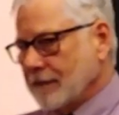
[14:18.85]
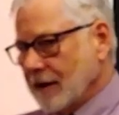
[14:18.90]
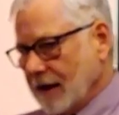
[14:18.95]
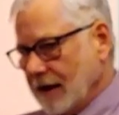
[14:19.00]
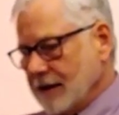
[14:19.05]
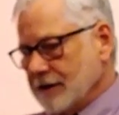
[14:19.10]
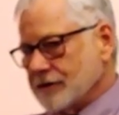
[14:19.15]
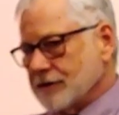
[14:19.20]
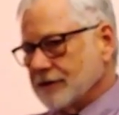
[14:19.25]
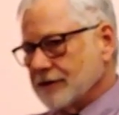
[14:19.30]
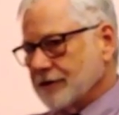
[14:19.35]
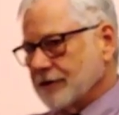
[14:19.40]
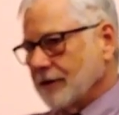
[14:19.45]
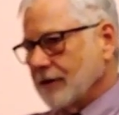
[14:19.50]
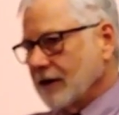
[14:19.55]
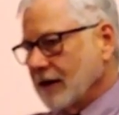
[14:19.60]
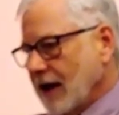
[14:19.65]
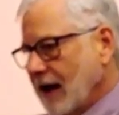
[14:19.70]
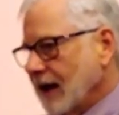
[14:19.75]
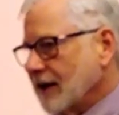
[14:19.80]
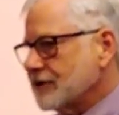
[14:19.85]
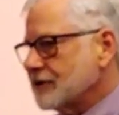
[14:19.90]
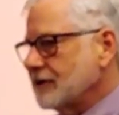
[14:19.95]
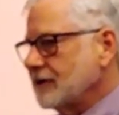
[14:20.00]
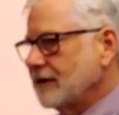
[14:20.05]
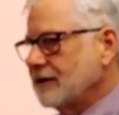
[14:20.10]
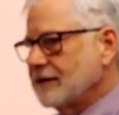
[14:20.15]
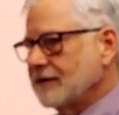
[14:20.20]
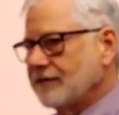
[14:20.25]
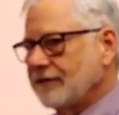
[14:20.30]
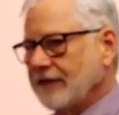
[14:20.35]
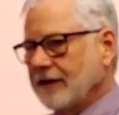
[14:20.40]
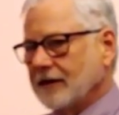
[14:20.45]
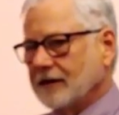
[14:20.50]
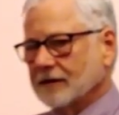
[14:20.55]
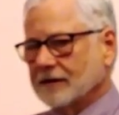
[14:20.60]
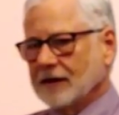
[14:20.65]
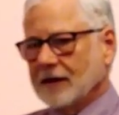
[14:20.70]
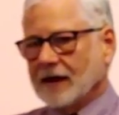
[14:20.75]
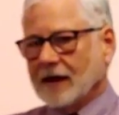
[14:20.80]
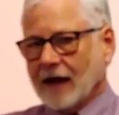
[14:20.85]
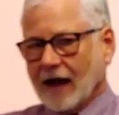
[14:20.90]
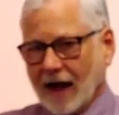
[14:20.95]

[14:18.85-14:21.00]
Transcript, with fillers: agents who are actually in the field,